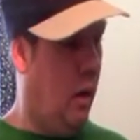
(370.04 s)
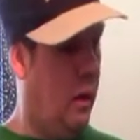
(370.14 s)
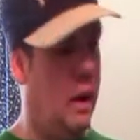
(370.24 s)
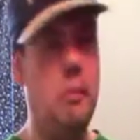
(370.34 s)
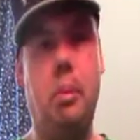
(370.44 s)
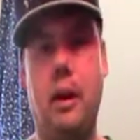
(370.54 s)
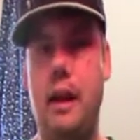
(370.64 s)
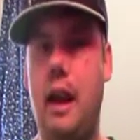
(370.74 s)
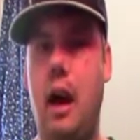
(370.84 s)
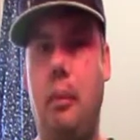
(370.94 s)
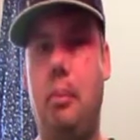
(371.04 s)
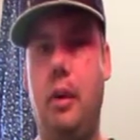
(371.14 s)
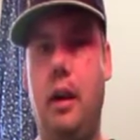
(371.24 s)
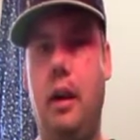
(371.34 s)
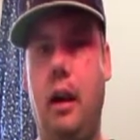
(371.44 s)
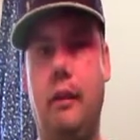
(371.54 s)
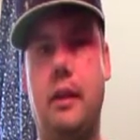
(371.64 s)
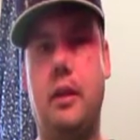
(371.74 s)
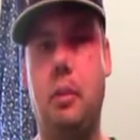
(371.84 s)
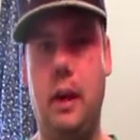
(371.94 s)
input and output of the
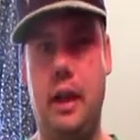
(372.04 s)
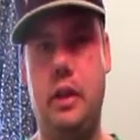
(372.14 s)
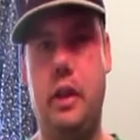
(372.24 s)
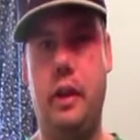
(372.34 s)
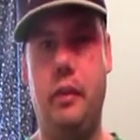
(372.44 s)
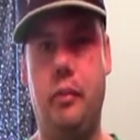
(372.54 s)
switch